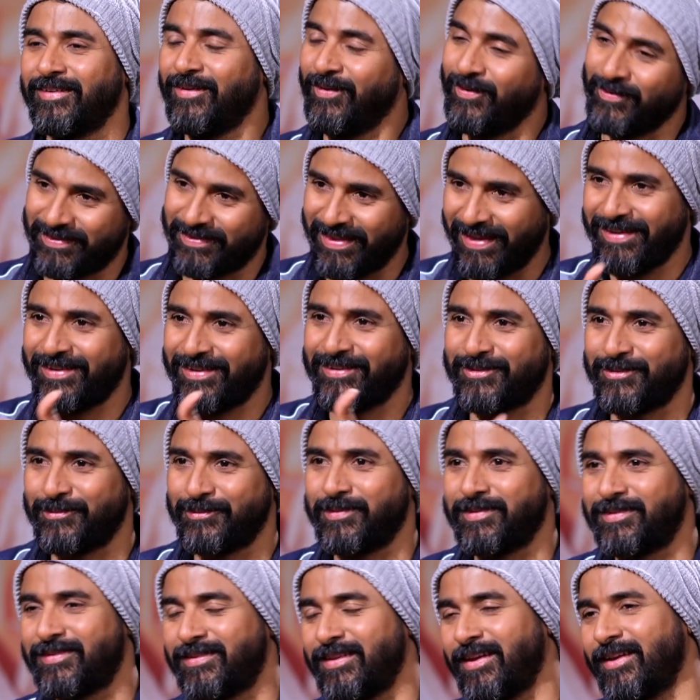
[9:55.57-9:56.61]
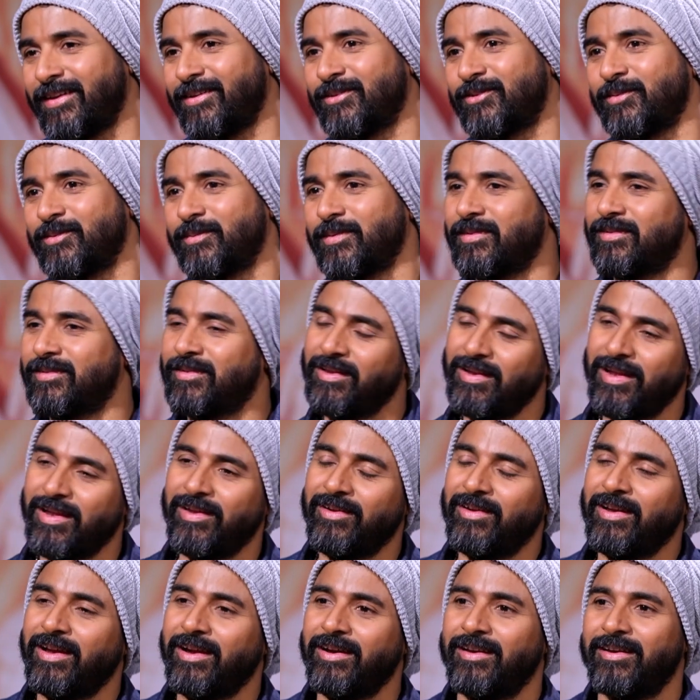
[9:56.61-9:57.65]
Oh, thank you so much. Thank you so much. Then
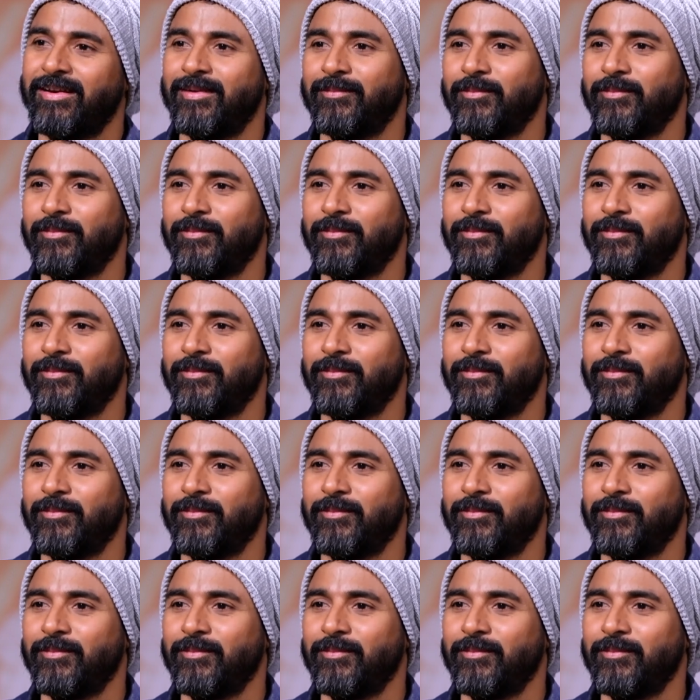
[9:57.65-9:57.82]
I'll add